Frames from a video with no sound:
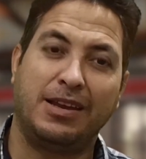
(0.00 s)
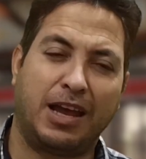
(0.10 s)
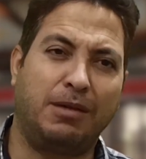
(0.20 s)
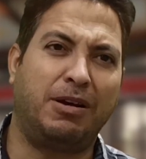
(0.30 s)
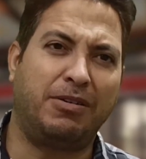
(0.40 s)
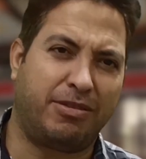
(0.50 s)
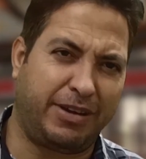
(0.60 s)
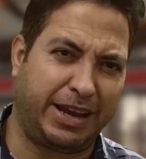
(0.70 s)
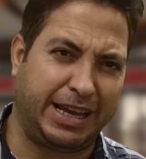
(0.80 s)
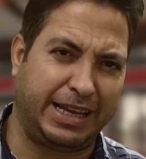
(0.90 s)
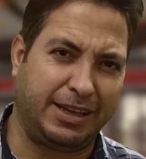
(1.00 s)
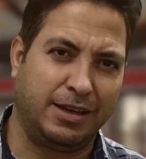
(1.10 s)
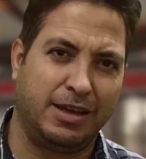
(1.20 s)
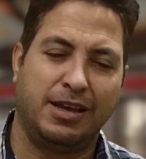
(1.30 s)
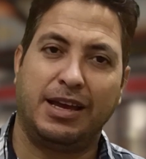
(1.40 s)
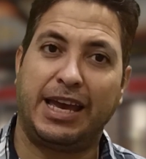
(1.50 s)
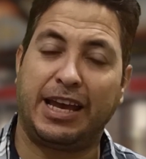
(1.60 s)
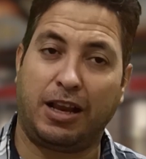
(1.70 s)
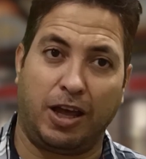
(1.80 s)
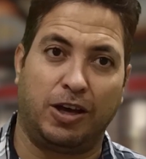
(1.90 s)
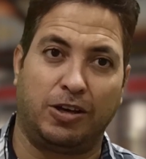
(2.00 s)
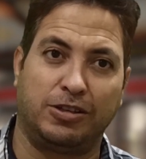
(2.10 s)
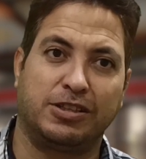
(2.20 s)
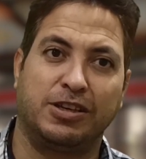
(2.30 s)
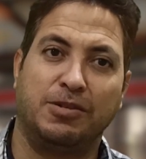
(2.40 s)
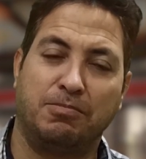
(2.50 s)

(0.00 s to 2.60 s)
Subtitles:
Number 3, a clause